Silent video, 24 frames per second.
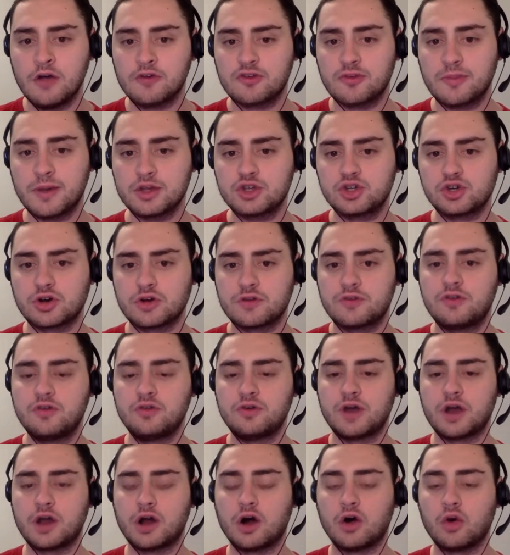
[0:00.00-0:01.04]
So make sure to
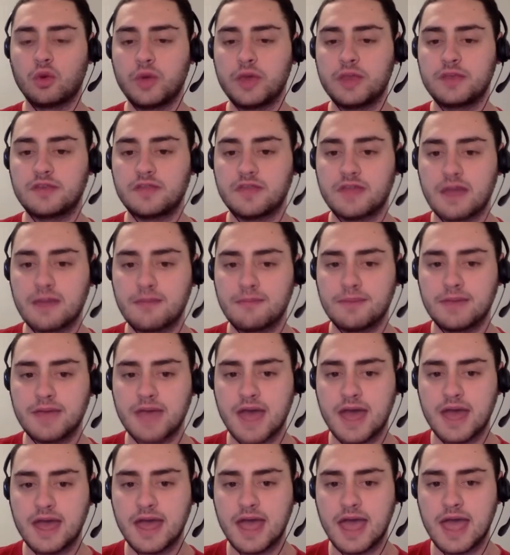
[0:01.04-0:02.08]
tune in all week to the
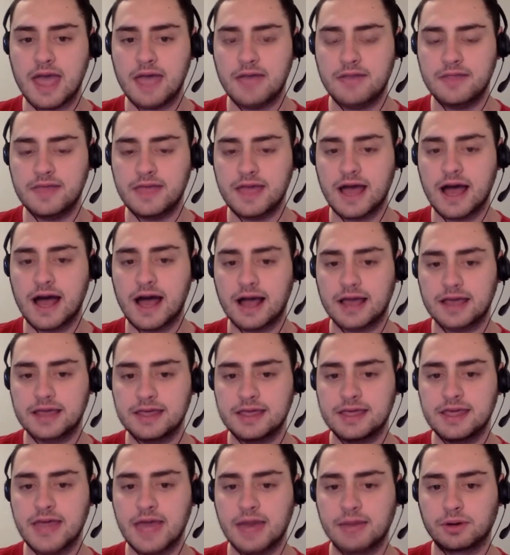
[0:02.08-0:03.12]
NBA and the
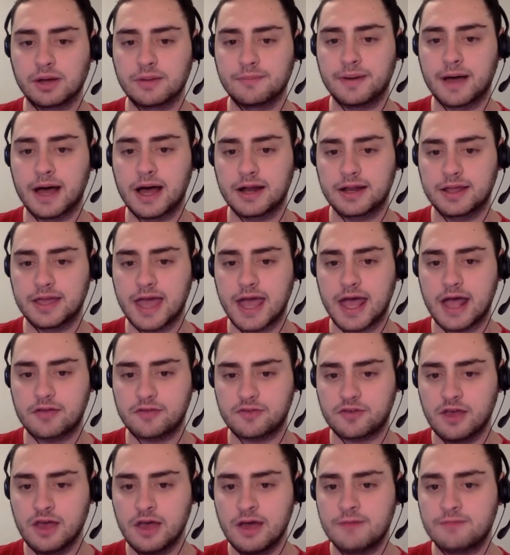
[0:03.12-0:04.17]
hockey gambling
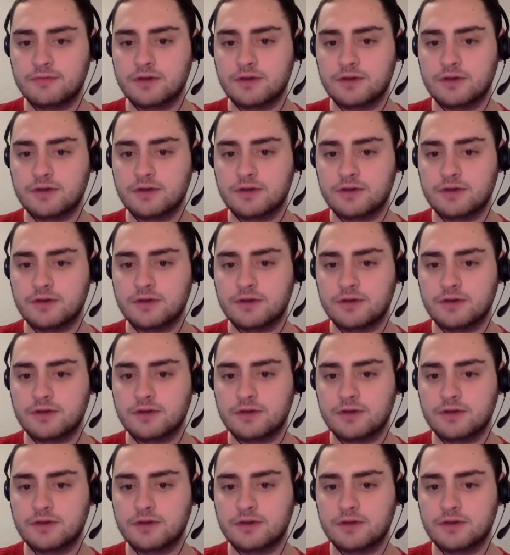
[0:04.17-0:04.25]
podcasts